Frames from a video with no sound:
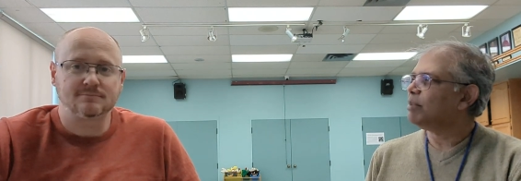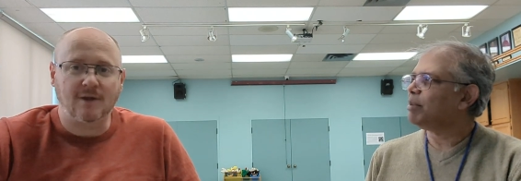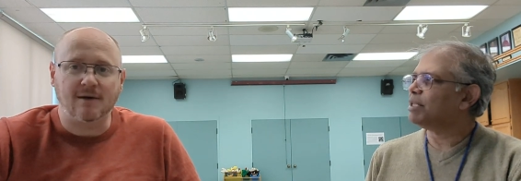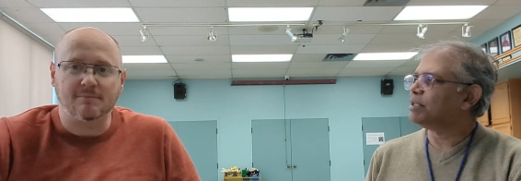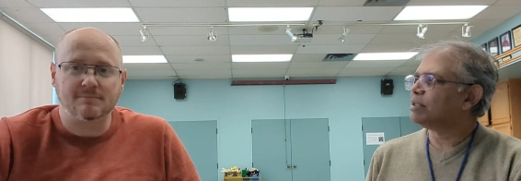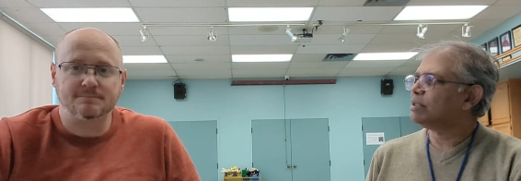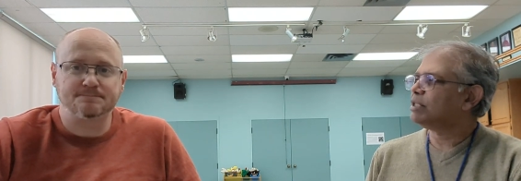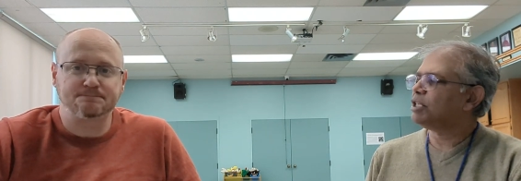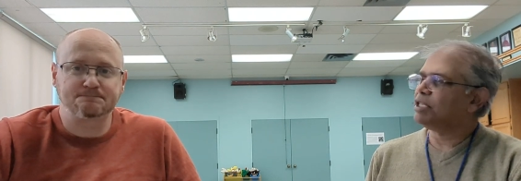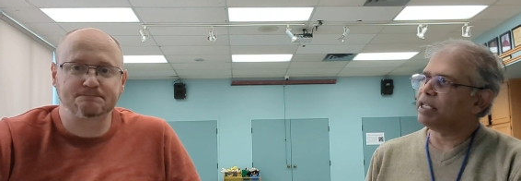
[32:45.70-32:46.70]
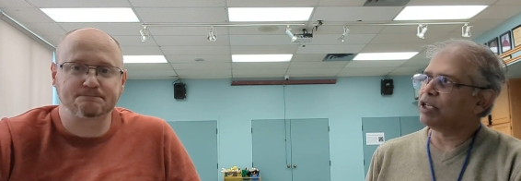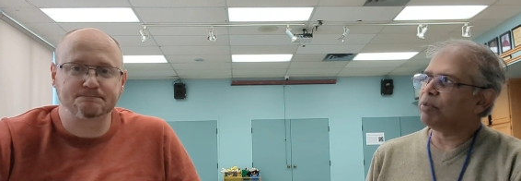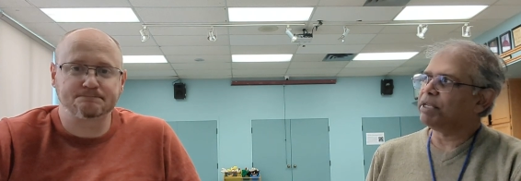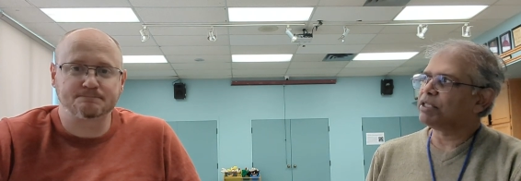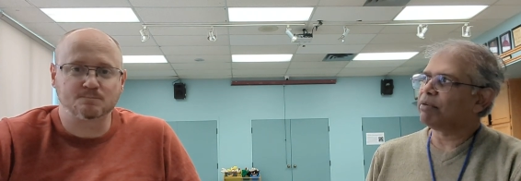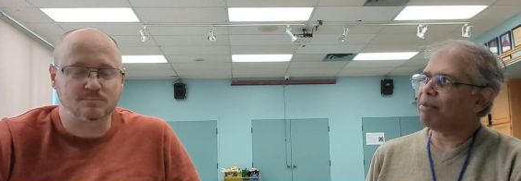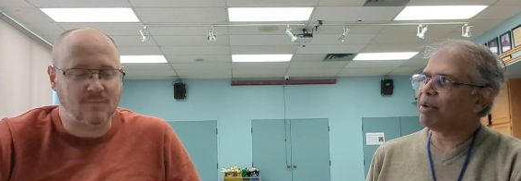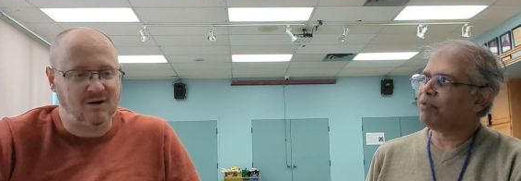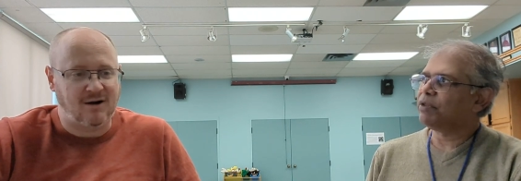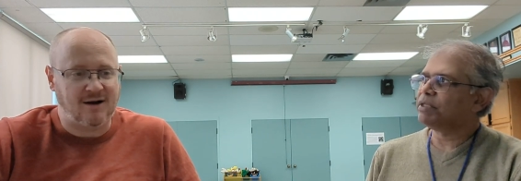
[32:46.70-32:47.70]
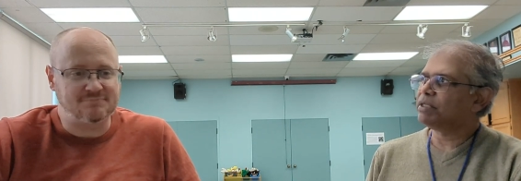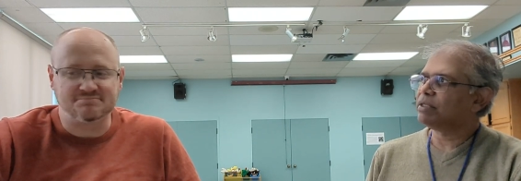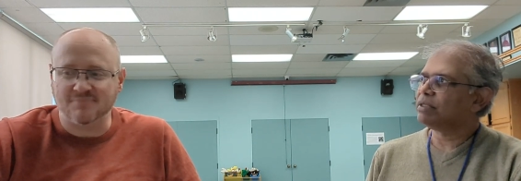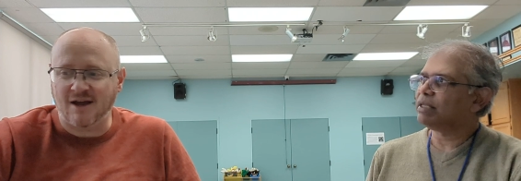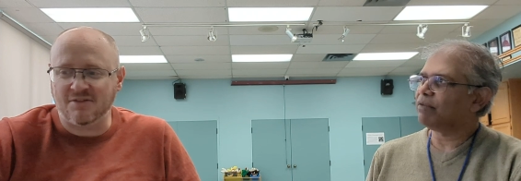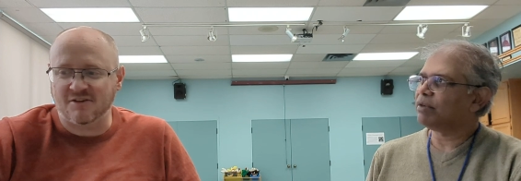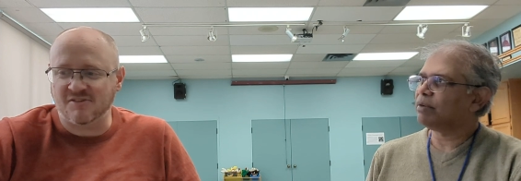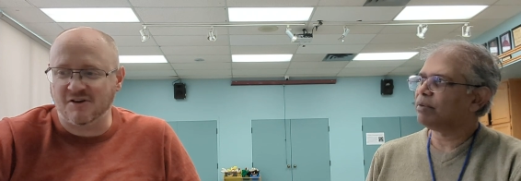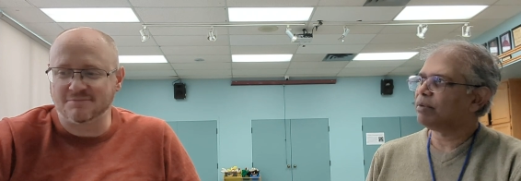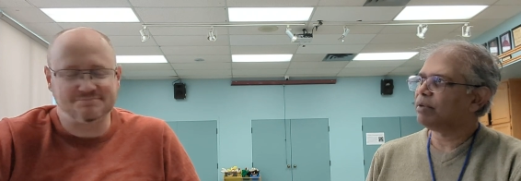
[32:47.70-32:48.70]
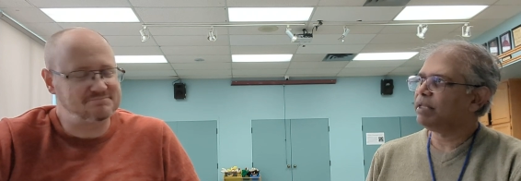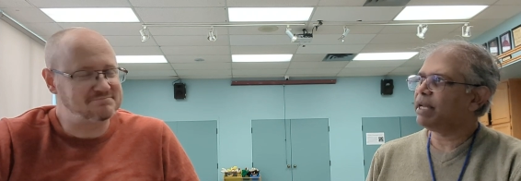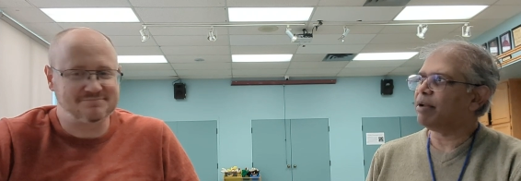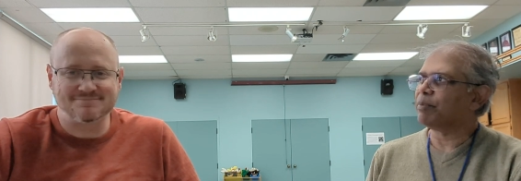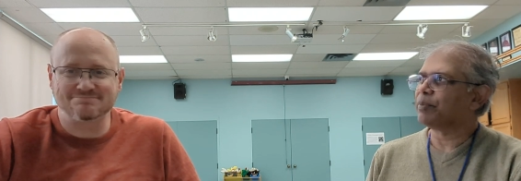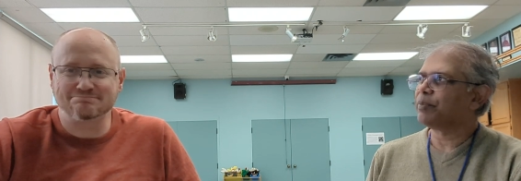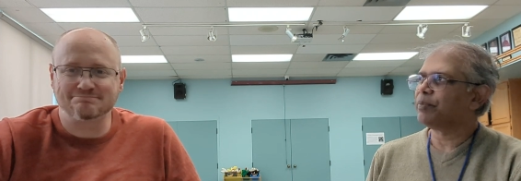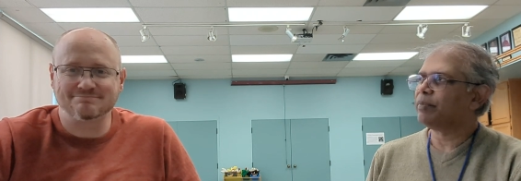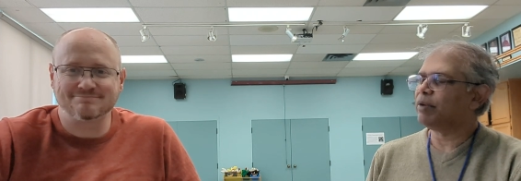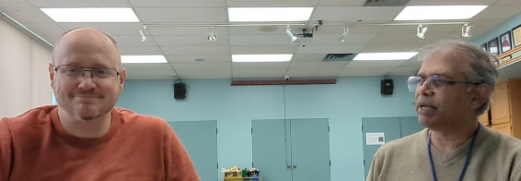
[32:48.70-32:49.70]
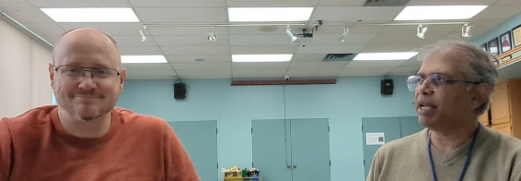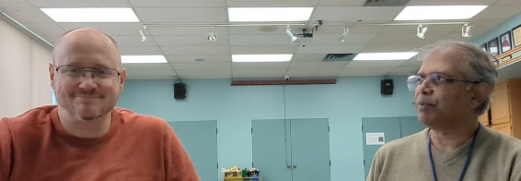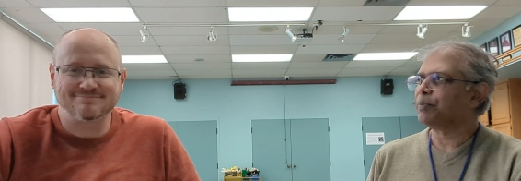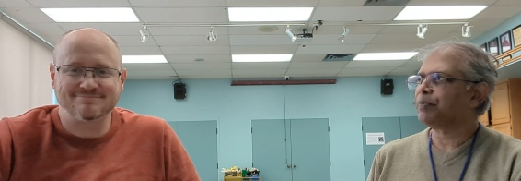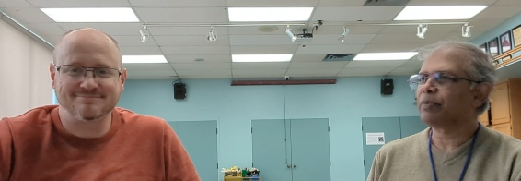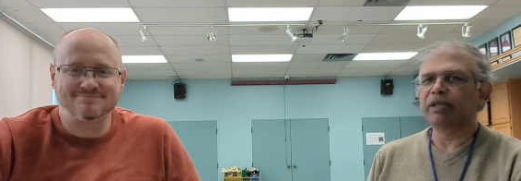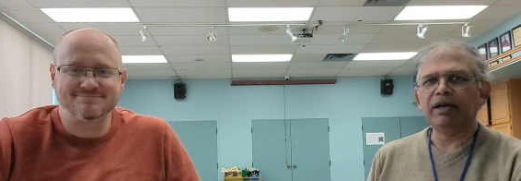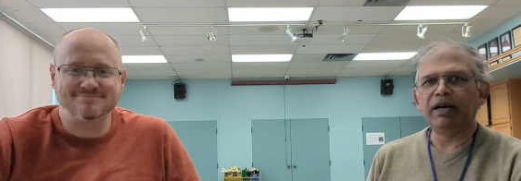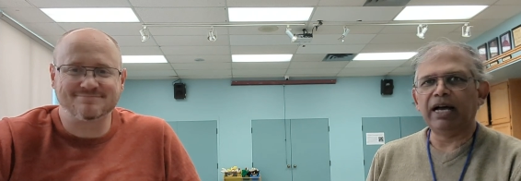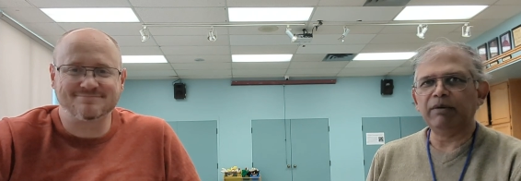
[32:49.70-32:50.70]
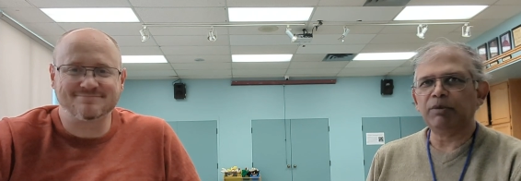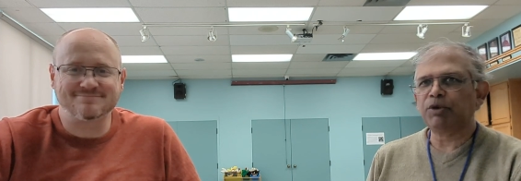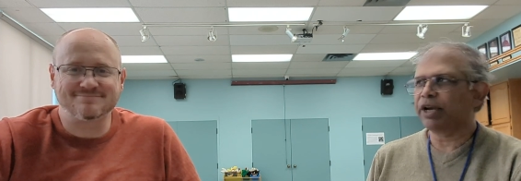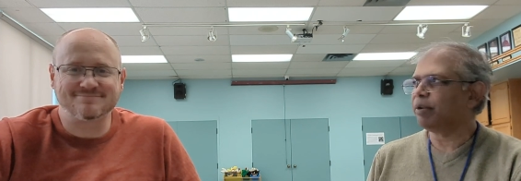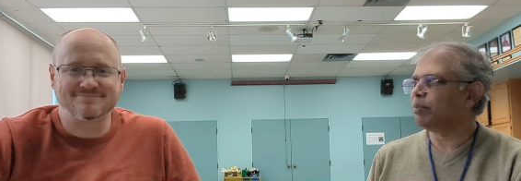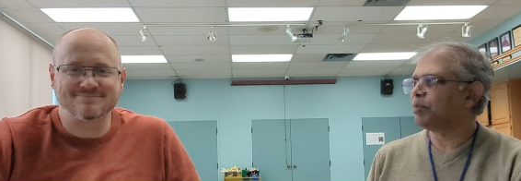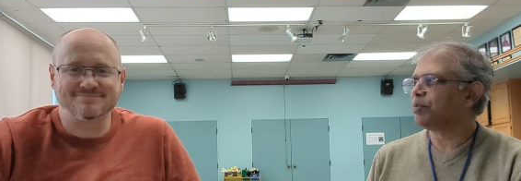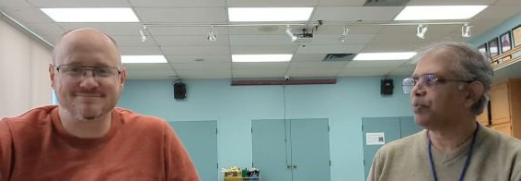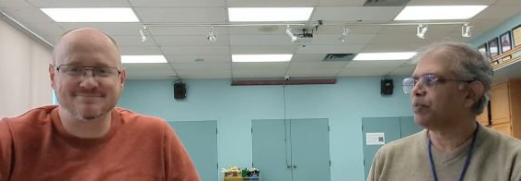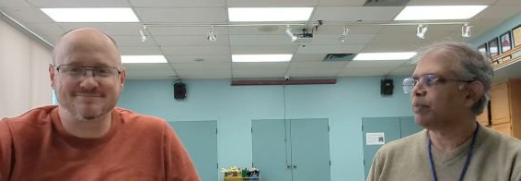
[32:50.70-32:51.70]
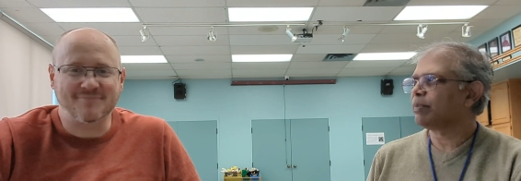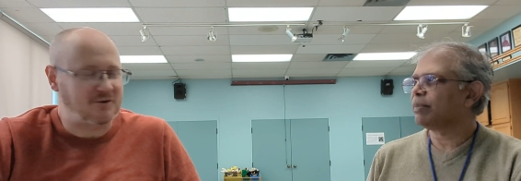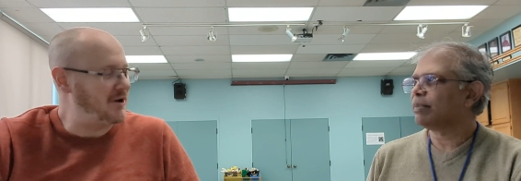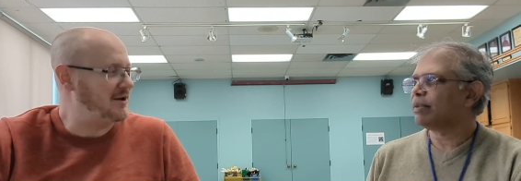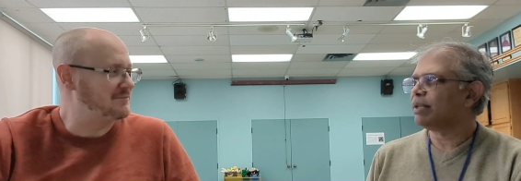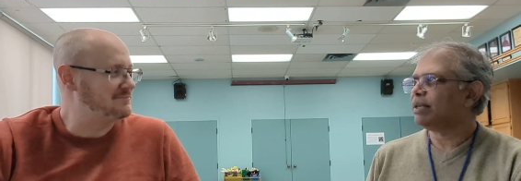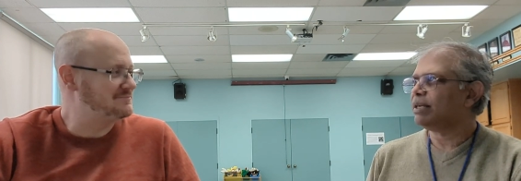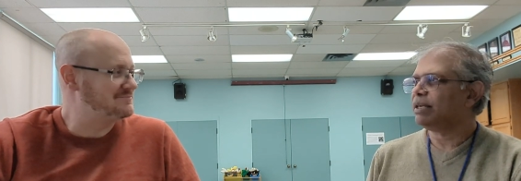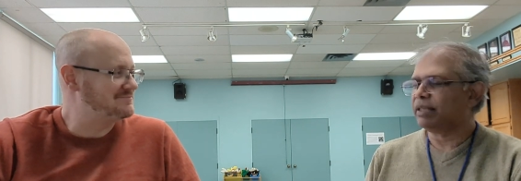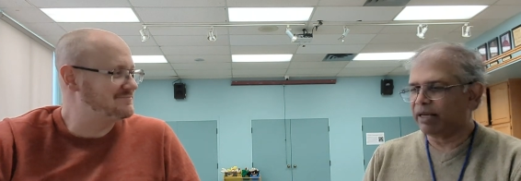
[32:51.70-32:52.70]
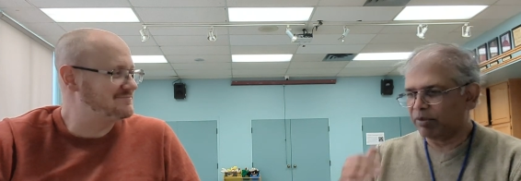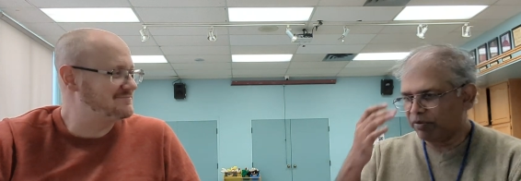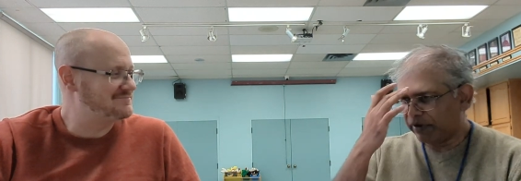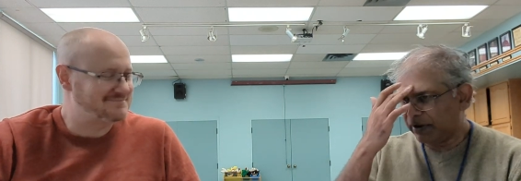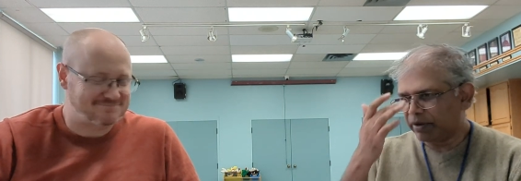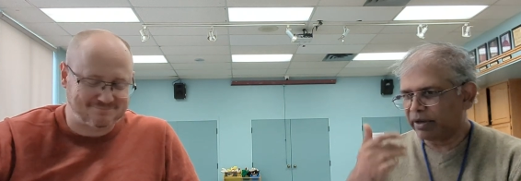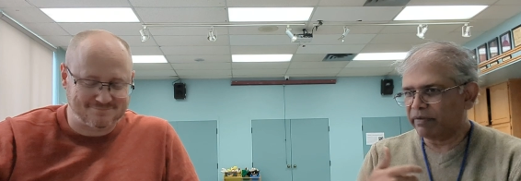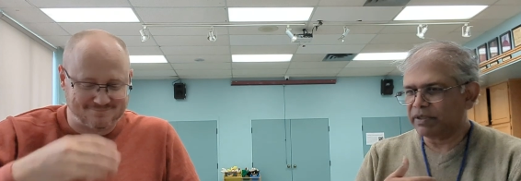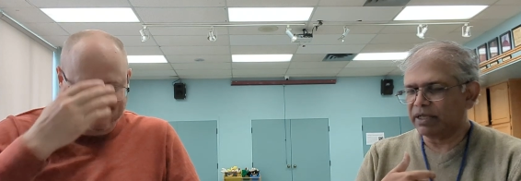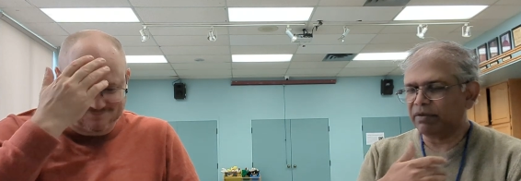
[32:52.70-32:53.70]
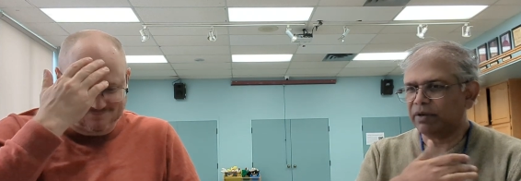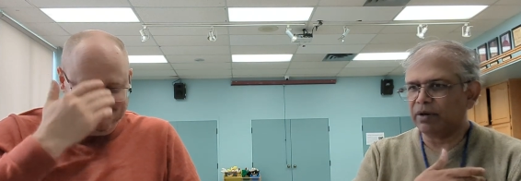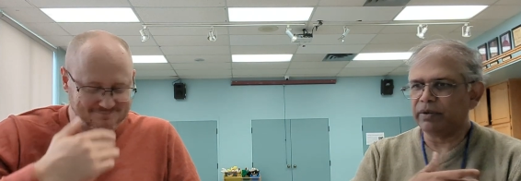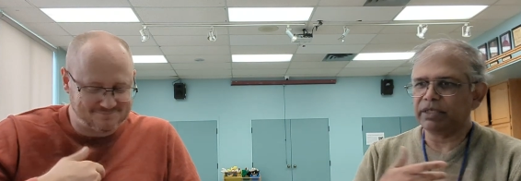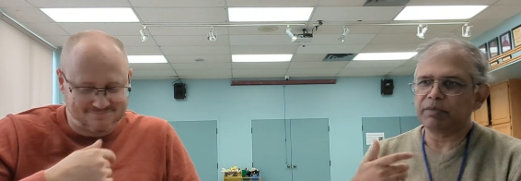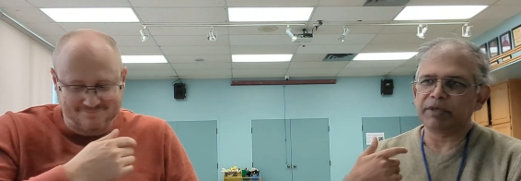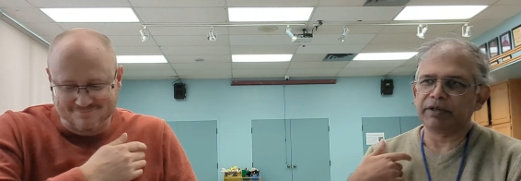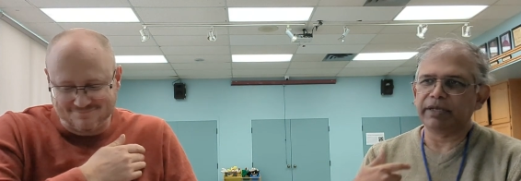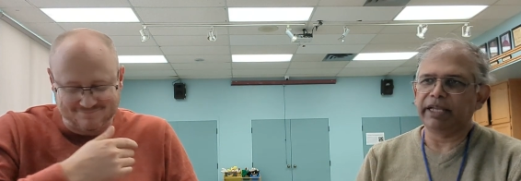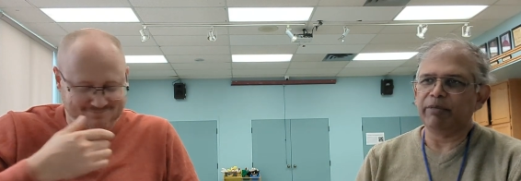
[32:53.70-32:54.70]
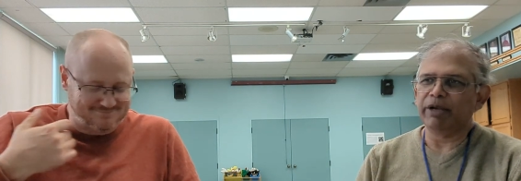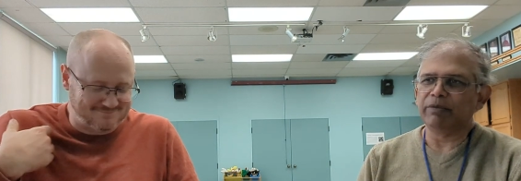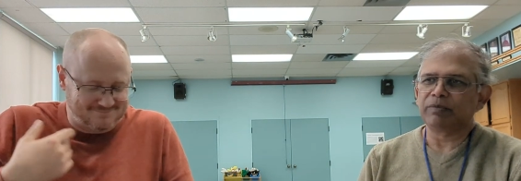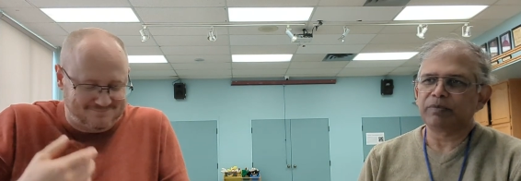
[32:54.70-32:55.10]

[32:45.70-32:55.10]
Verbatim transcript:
Speaker 1: That's, is that a good place to wrap up? No, I, I think so. Yeah. Okay. I will pray. Okay. In the name of the Father, and the Son, and the Holy Spirit. Amen.